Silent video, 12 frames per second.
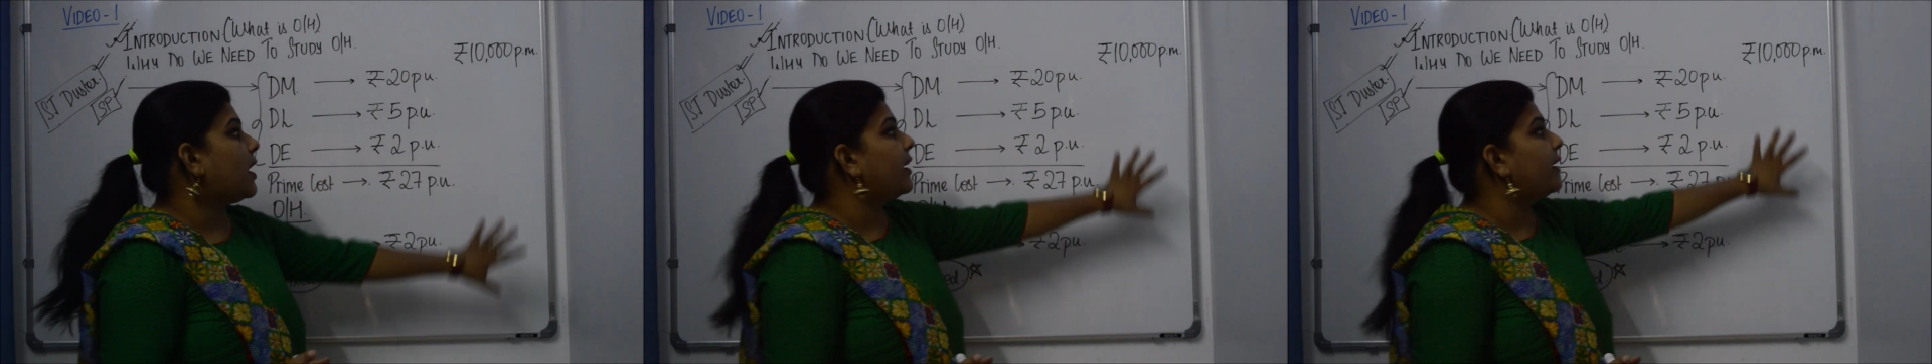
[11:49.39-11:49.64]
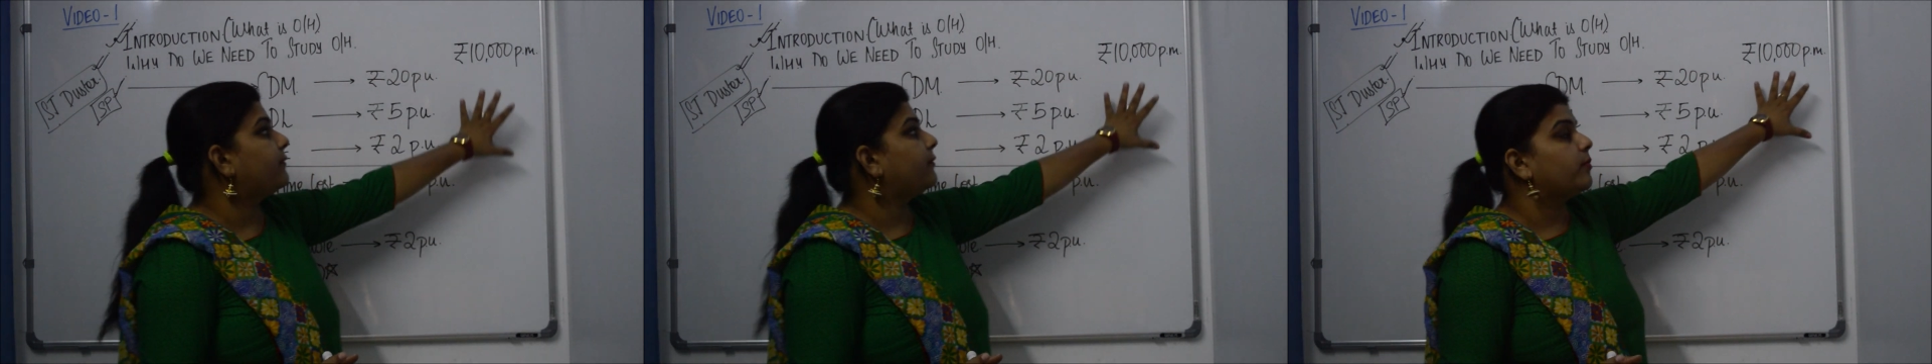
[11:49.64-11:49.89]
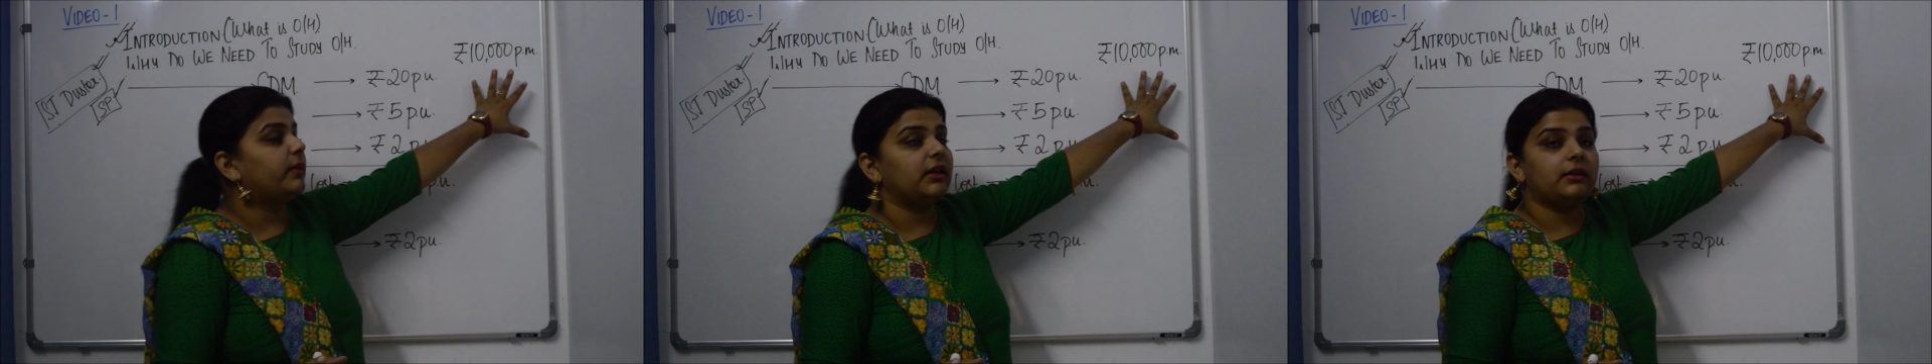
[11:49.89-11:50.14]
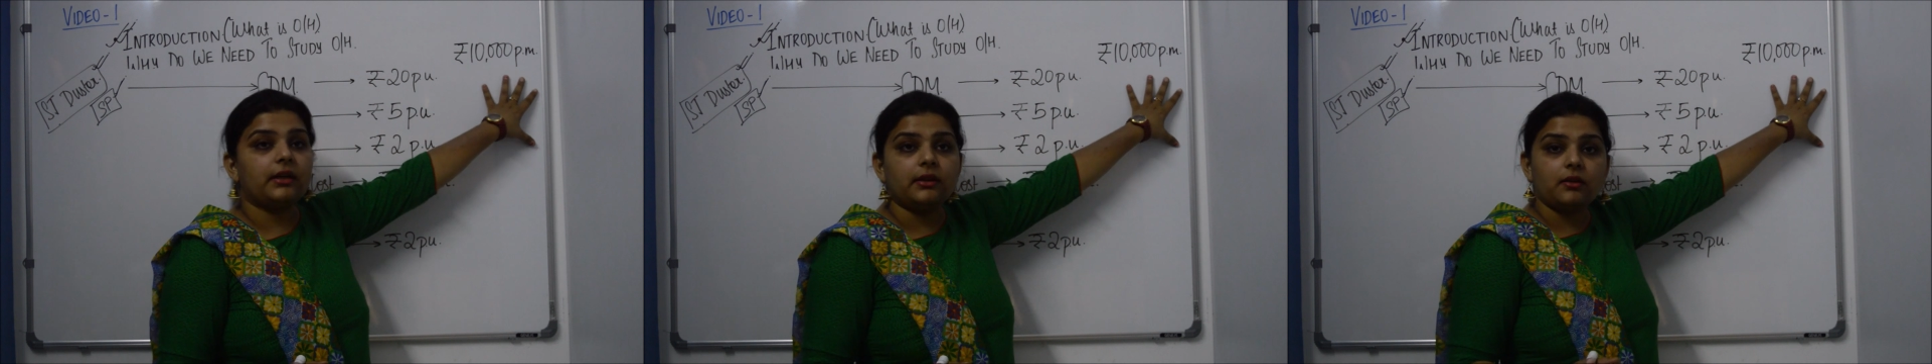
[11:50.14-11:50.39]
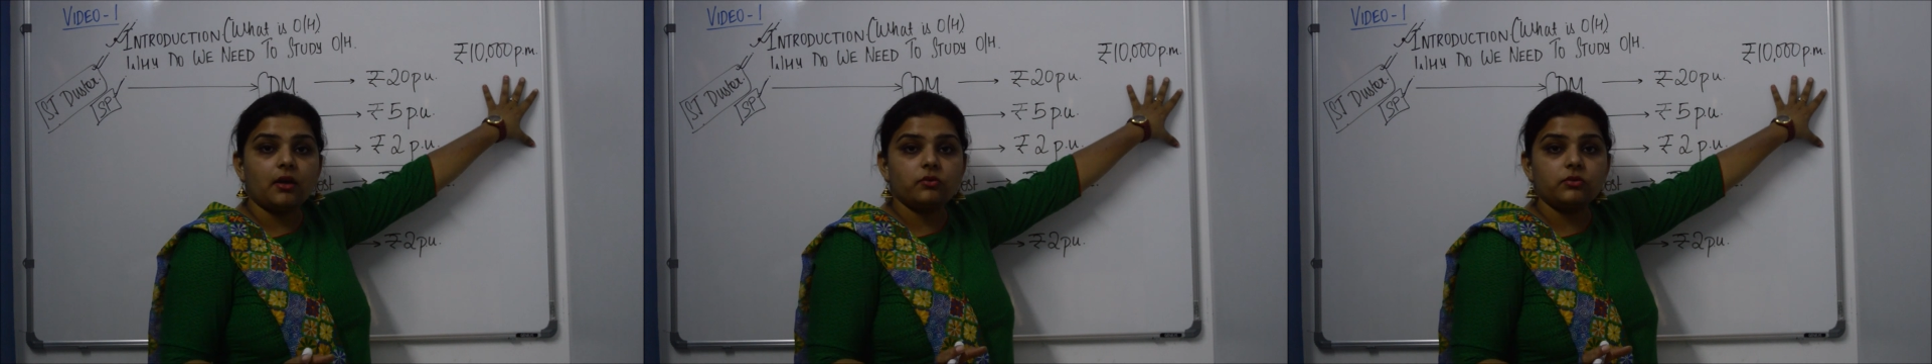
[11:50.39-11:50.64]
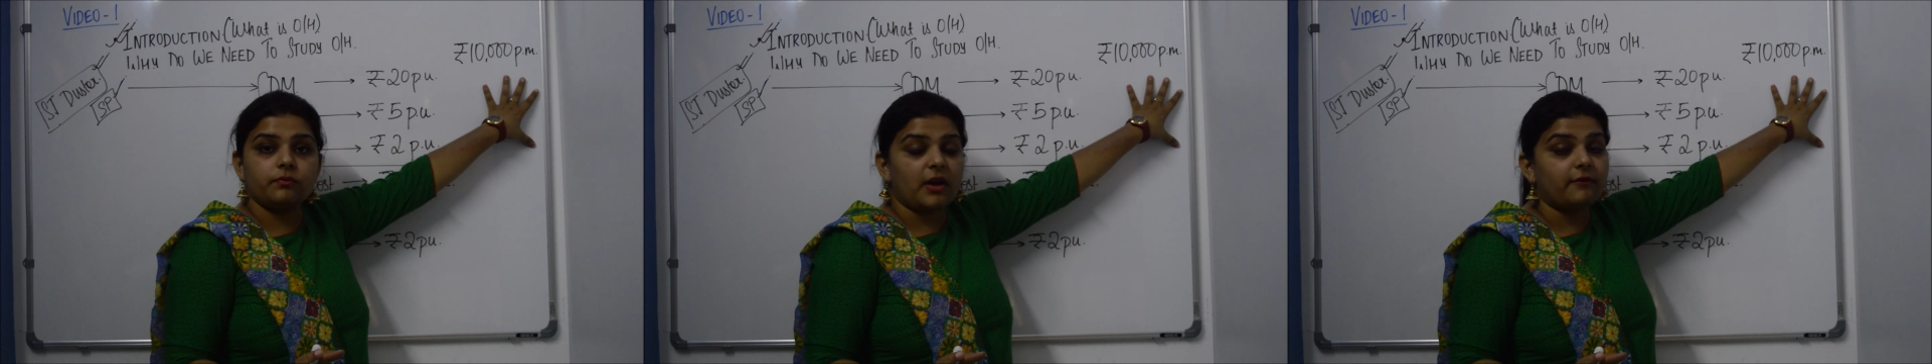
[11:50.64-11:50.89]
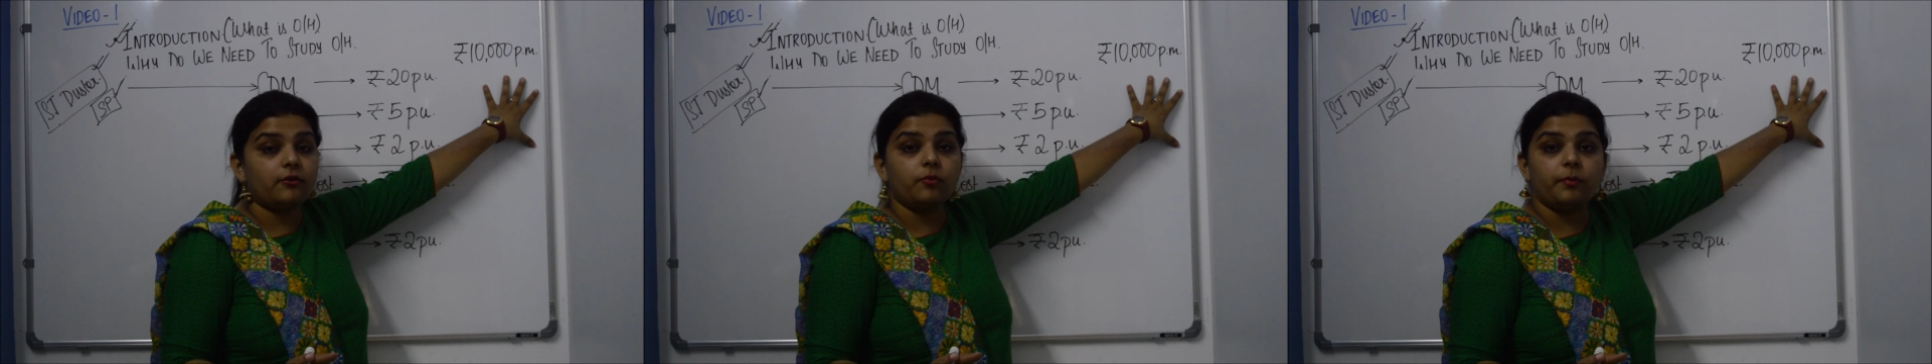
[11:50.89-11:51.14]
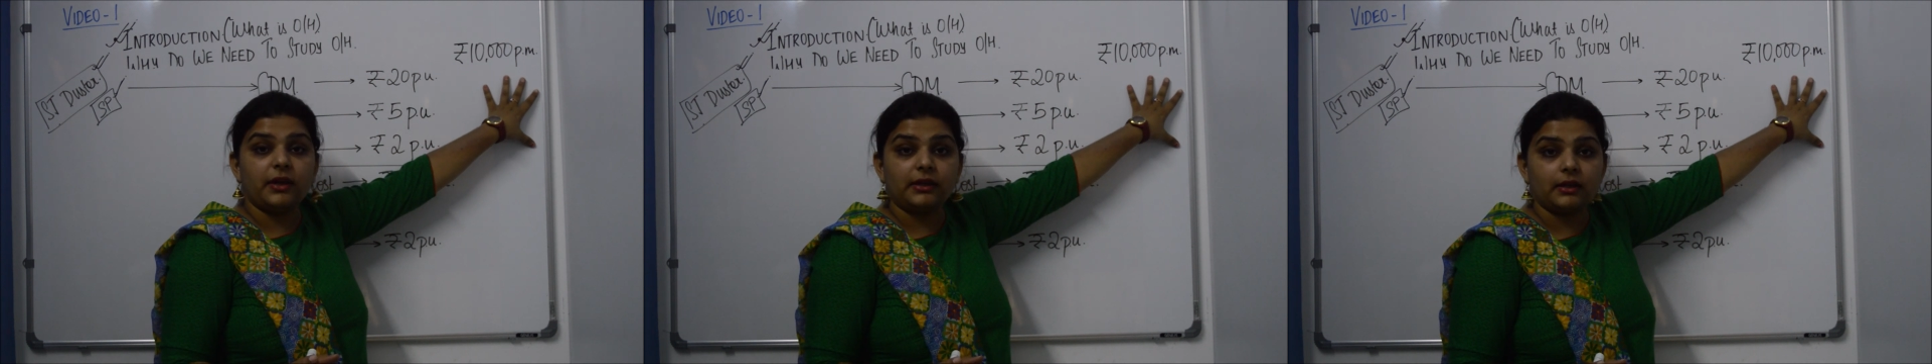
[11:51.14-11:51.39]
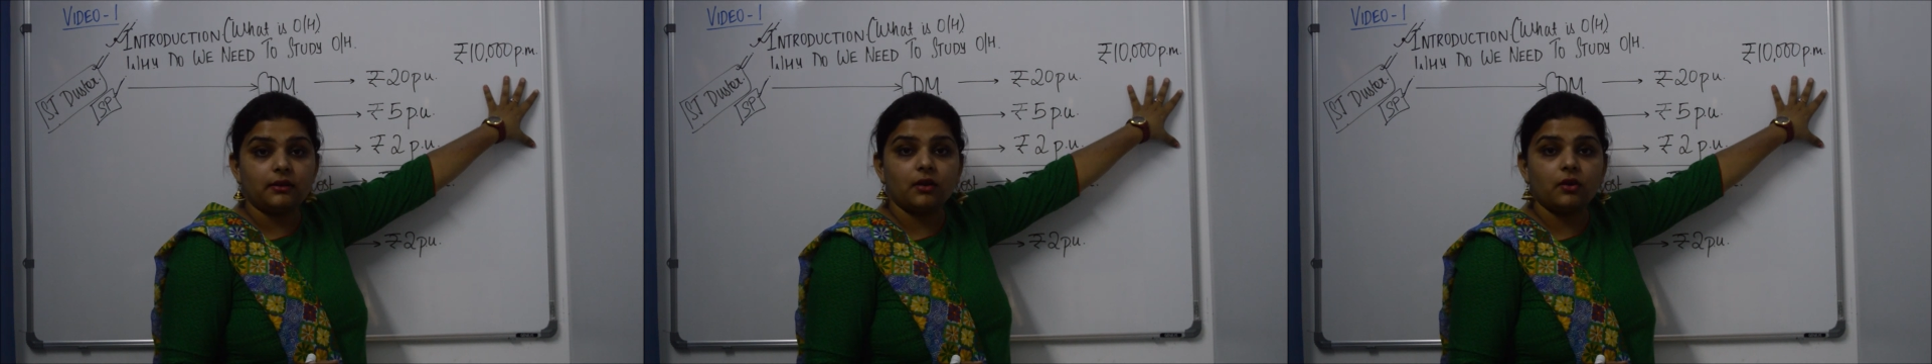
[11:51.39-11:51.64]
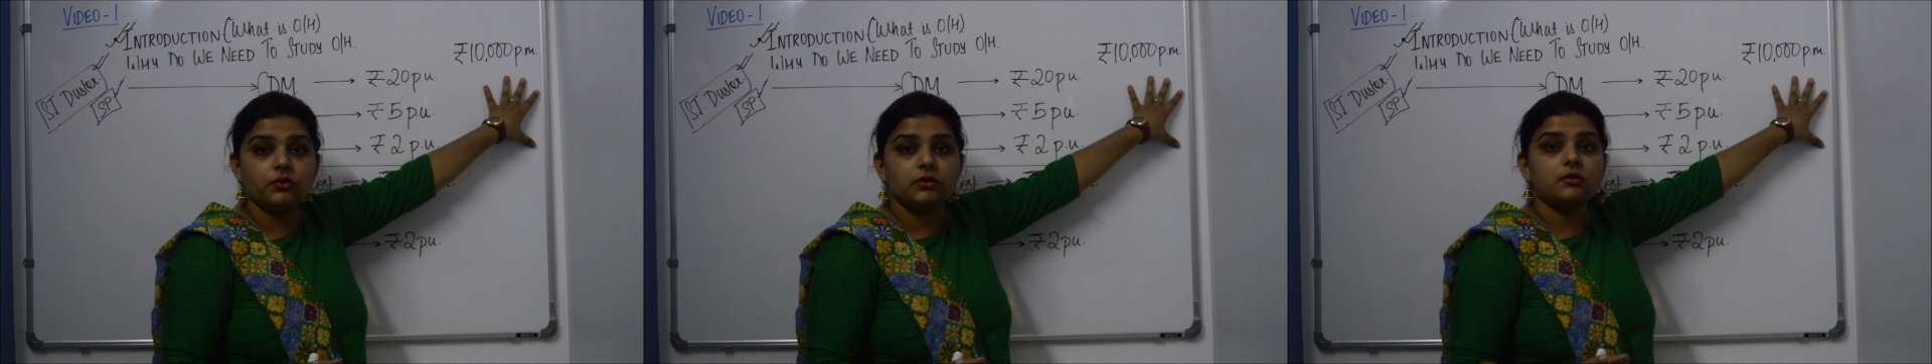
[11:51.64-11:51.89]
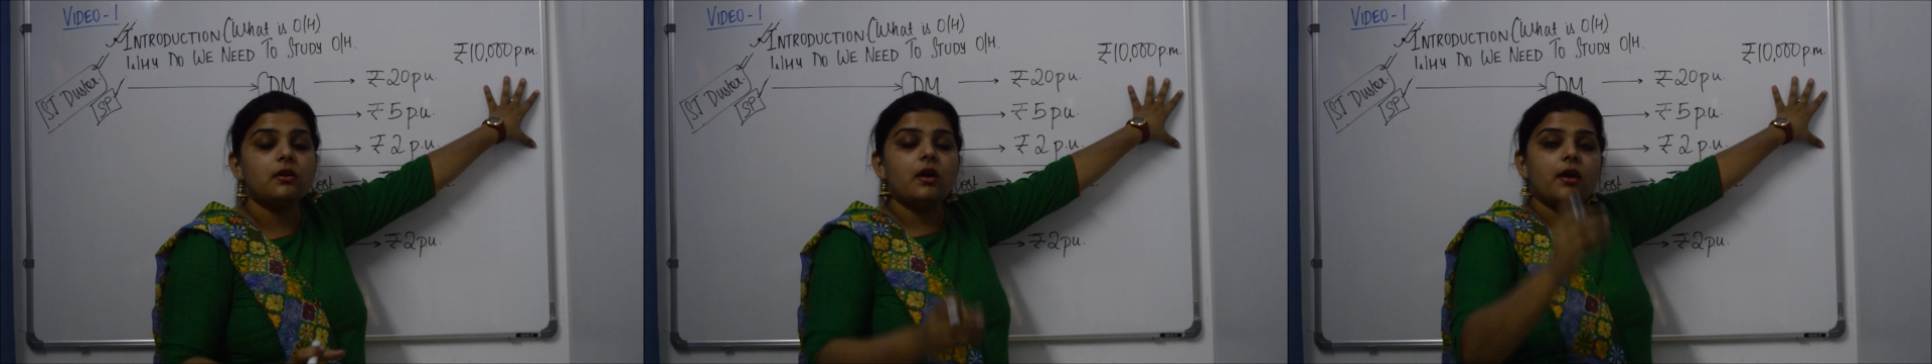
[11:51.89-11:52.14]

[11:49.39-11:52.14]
I have to make 10,000. I have to pay 10,000.